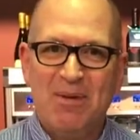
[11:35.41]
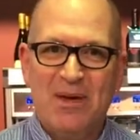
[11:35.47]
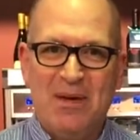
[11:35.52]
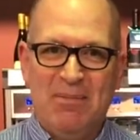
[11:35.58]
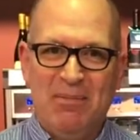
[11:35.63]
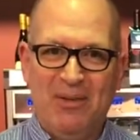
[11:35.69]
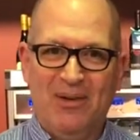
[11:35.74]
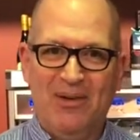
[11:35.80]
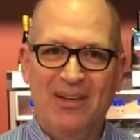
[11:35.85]

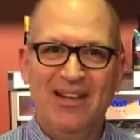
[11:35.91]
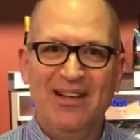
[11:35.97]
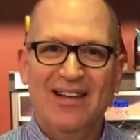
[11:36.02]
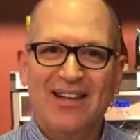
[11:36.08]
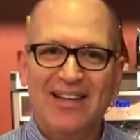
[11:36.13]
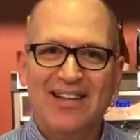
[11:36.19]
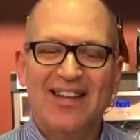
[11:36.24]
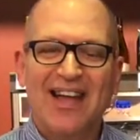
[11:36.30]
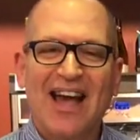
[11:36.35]
people
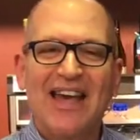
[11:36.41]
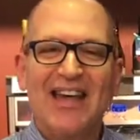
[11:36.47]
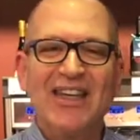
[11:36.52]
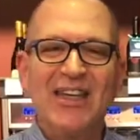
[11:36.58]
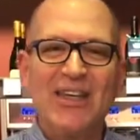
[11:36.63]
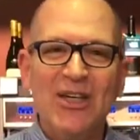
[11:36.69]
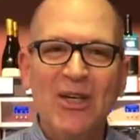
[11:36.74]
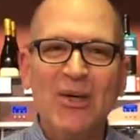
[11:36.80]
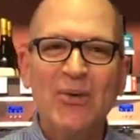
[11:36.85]
like
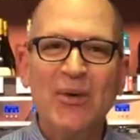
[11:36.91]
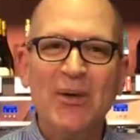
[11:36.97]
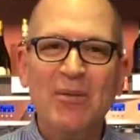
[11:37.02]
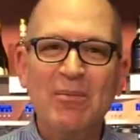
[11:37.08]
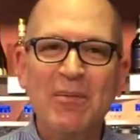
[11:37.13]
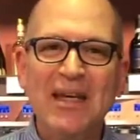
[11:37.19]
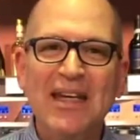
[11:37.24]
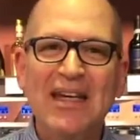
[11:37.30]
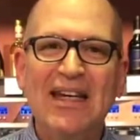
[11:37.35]
you
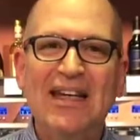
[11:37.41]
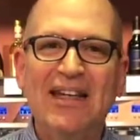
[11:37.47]
and me.